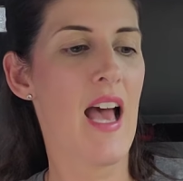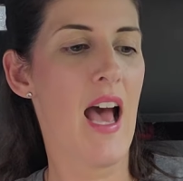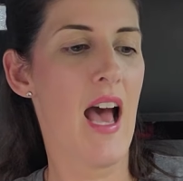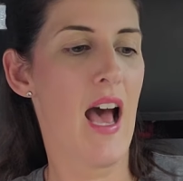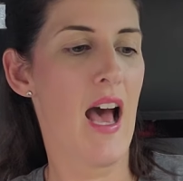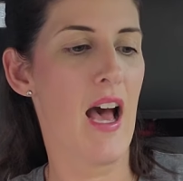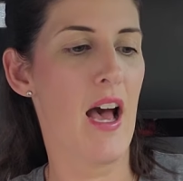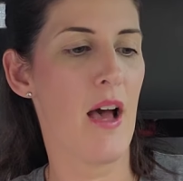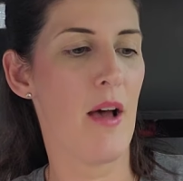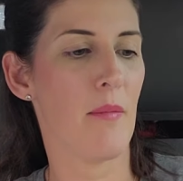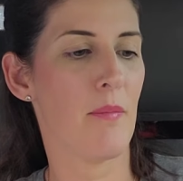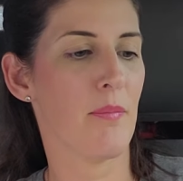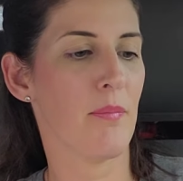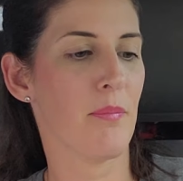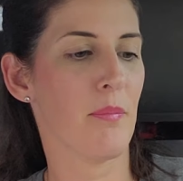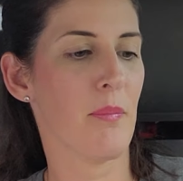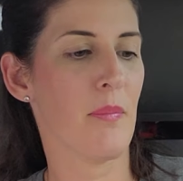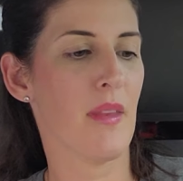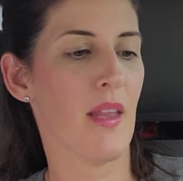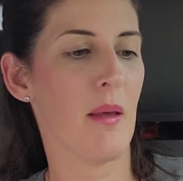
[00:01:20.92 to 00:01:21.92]

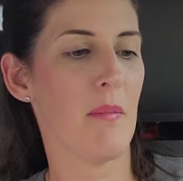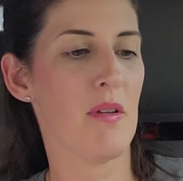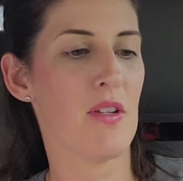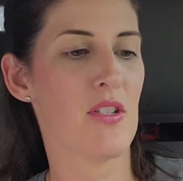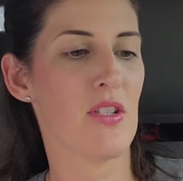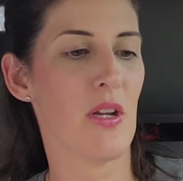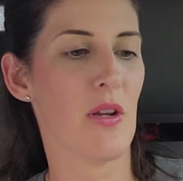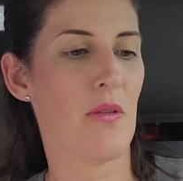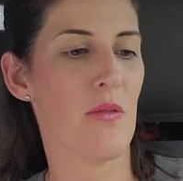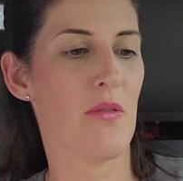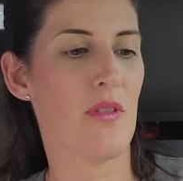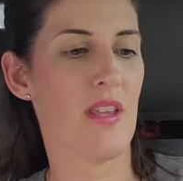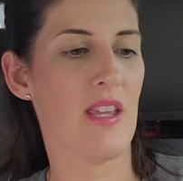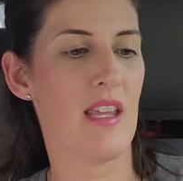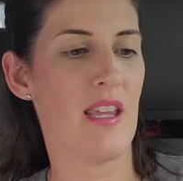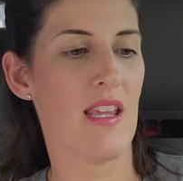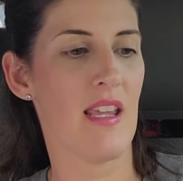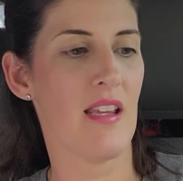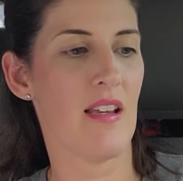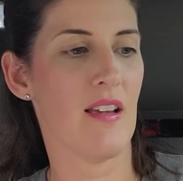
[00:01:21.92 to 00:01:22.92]
Let me show you
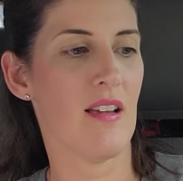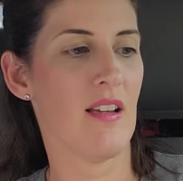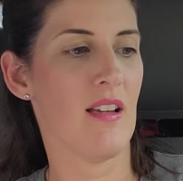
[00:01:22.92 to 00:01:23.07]
the